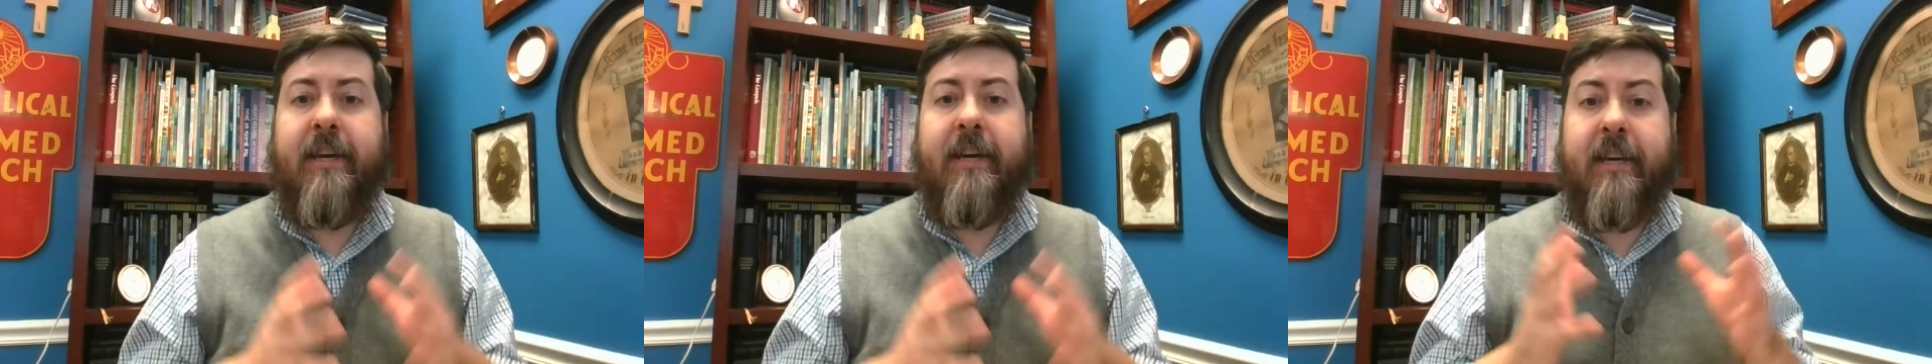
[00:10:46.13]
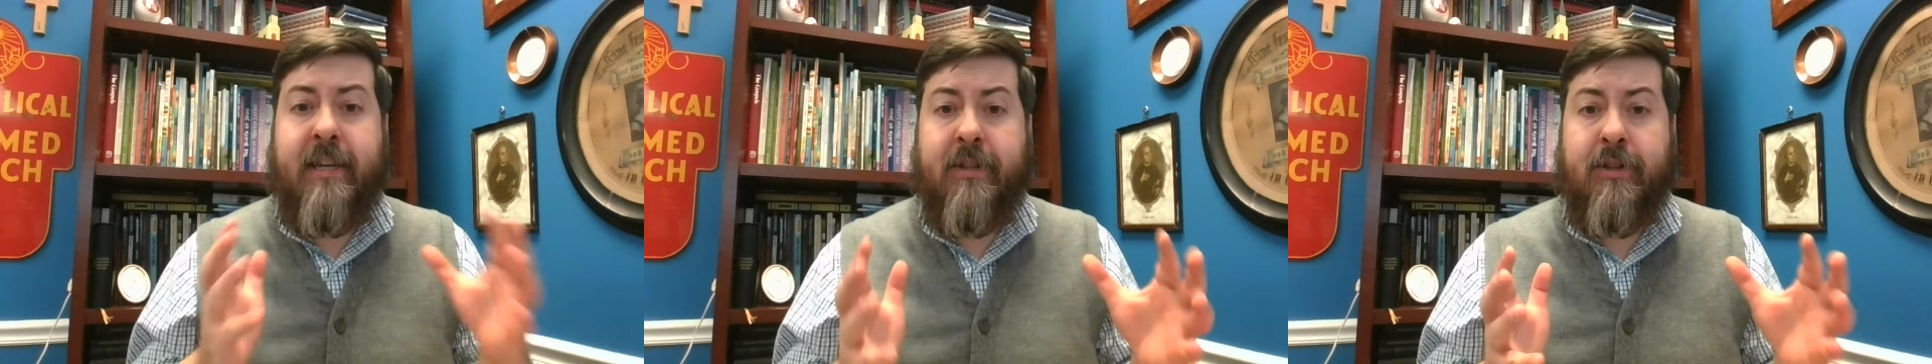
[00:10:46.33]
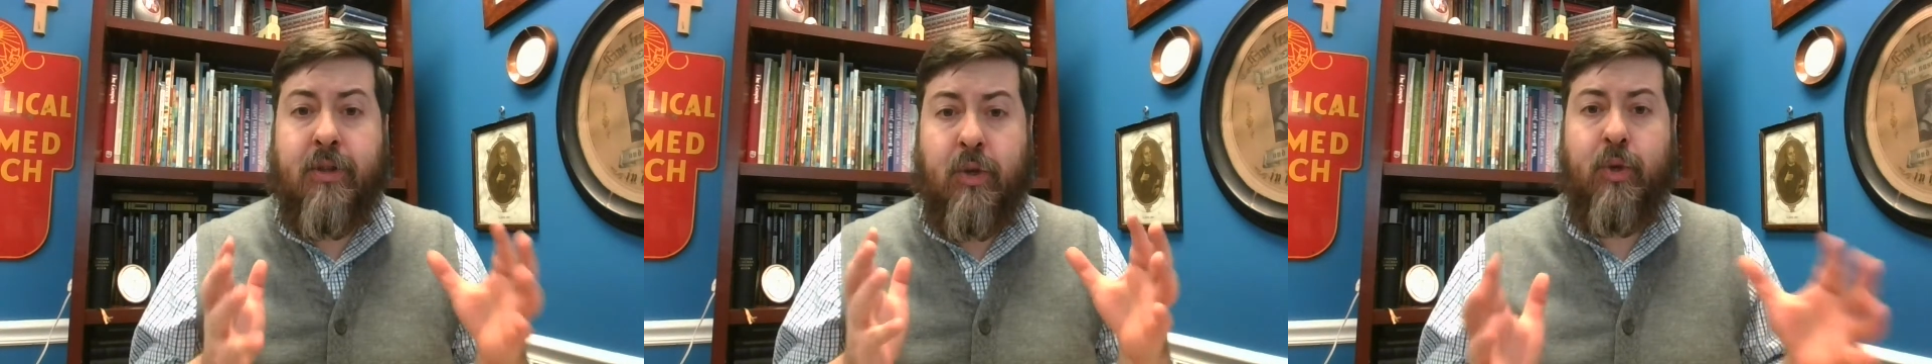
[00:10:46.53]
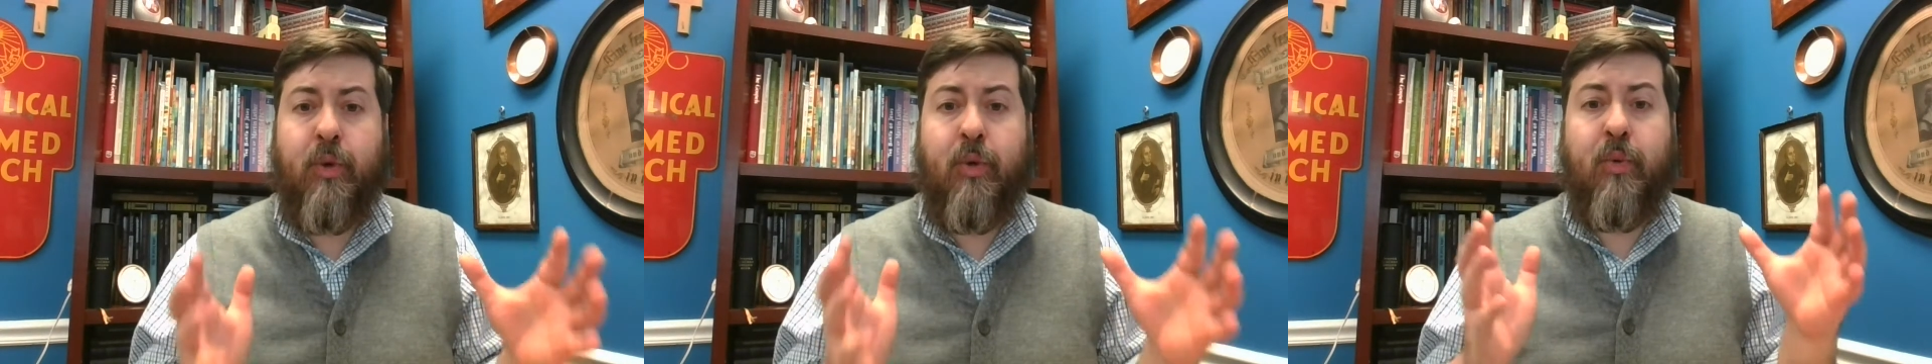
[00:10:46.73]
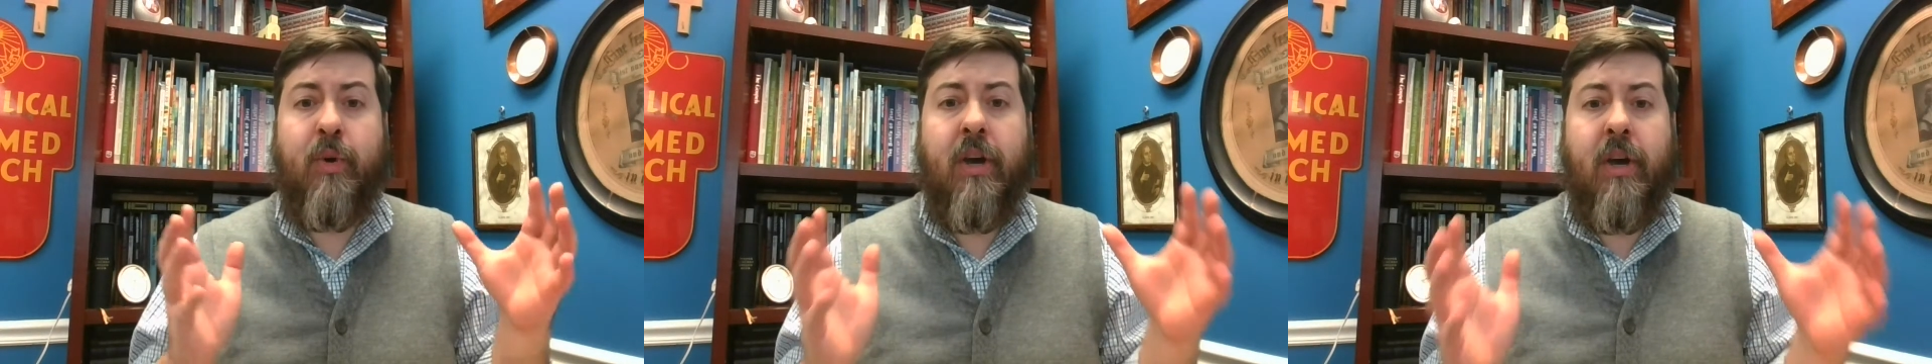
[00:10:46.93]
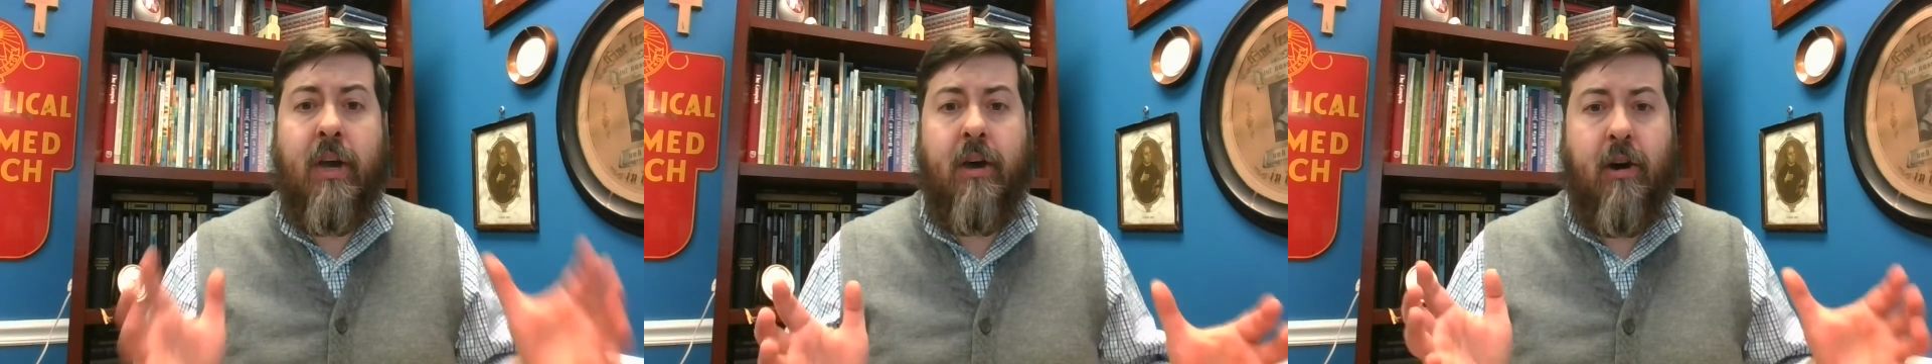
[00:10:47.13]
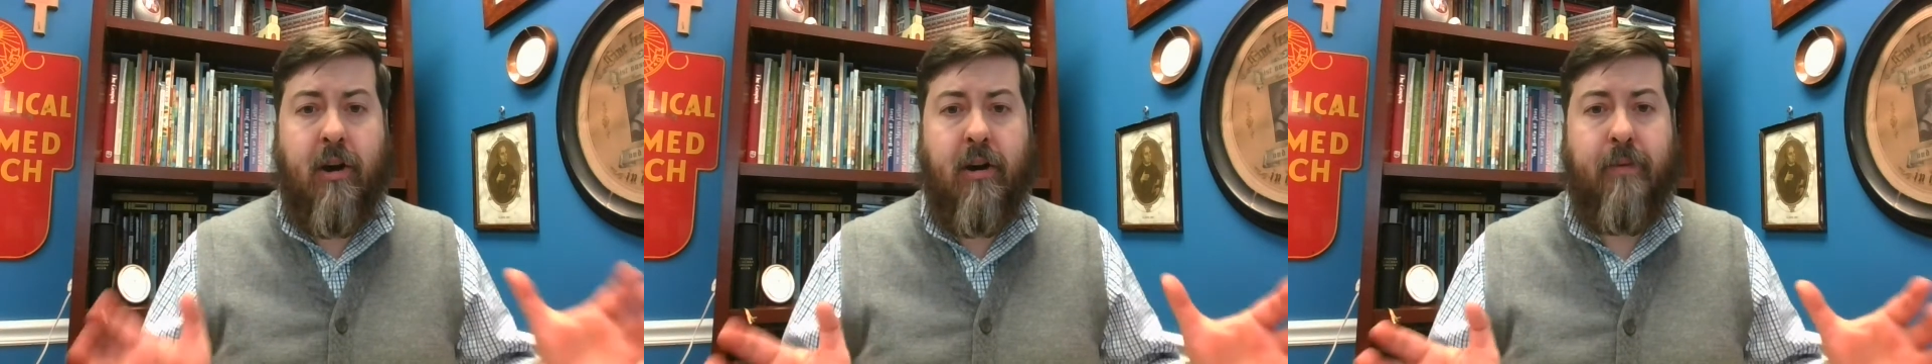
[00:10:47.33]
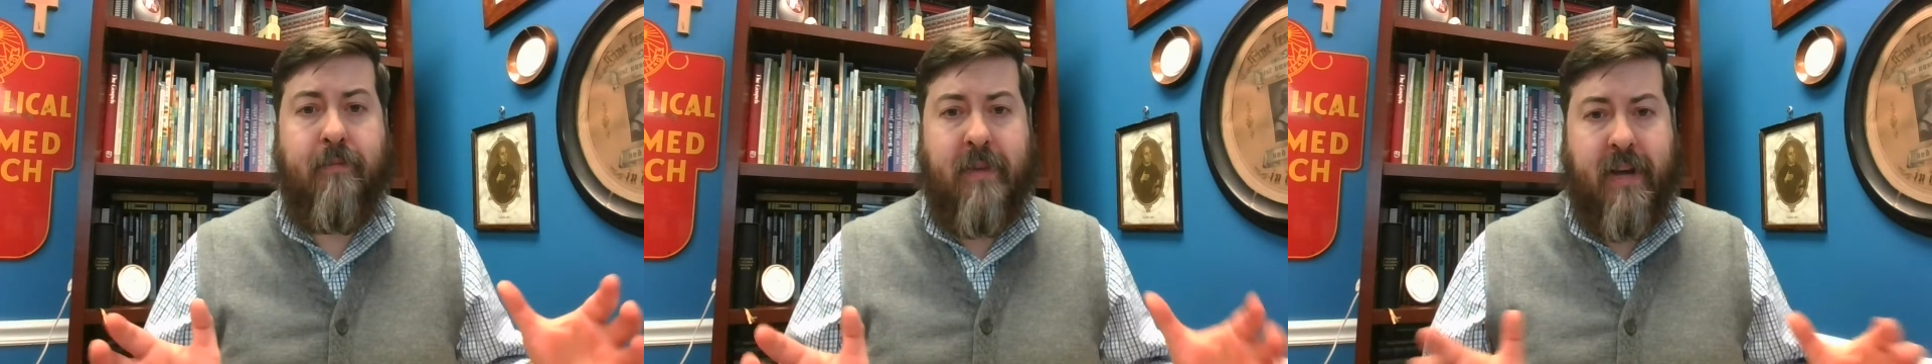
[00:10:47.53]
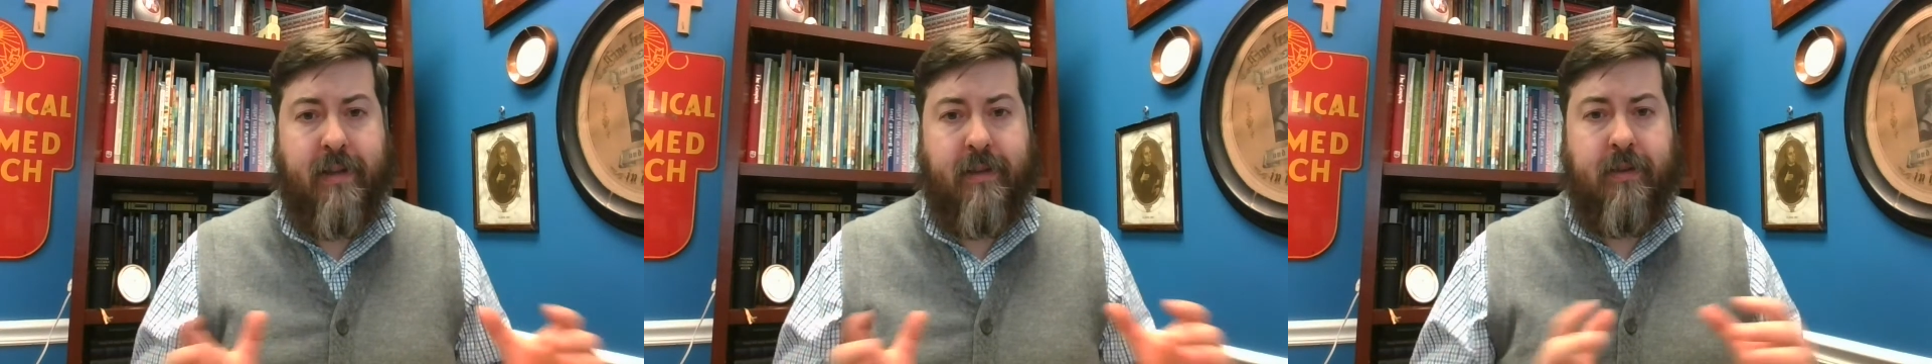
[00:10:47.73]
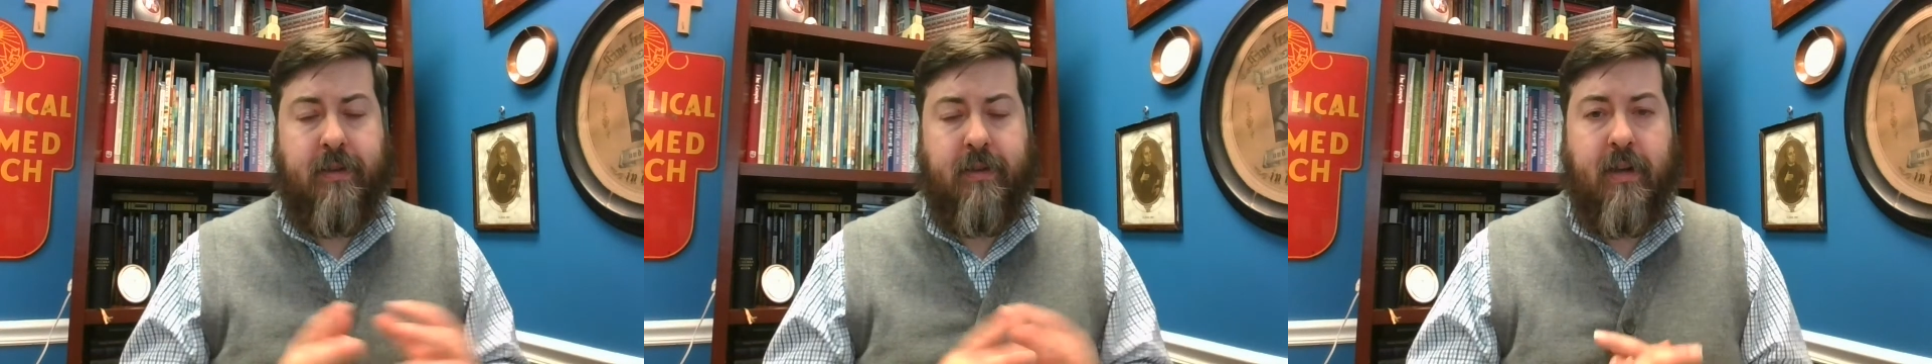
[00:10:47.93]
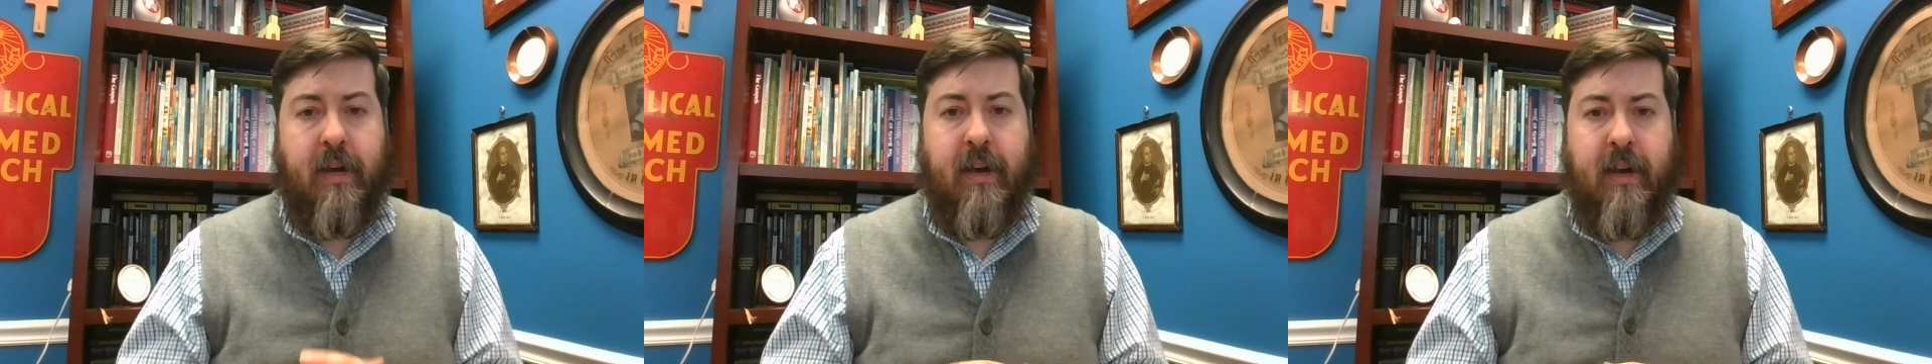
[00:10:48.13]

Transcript: into our midst.